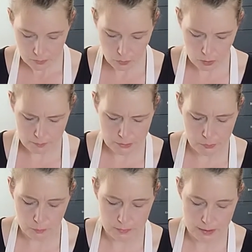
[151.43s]
or
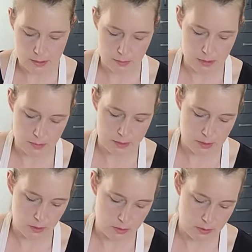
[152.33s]
microplane sometimes
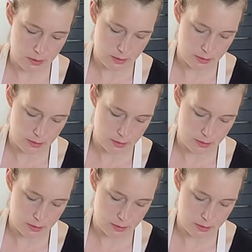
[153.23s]
it's called.